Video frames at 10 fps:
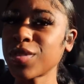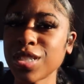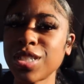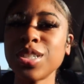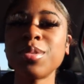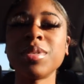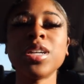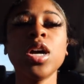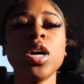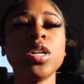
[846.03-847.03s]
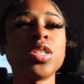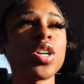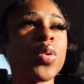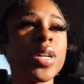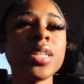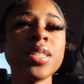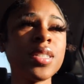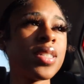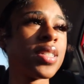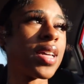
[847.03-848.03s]
shook me. So
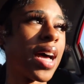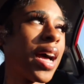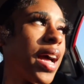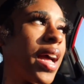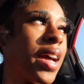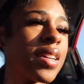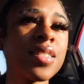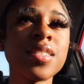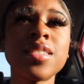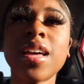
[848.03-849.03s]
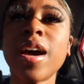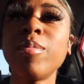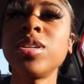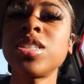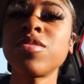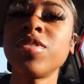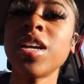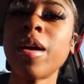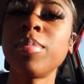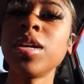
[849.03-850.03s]
it's, I asked how much
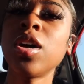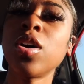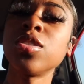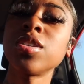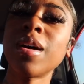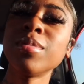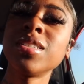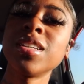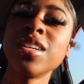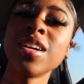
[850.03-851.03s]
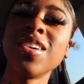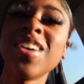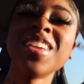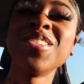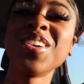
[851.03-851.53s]
VIP costs. I'm gonna see, oh, I knew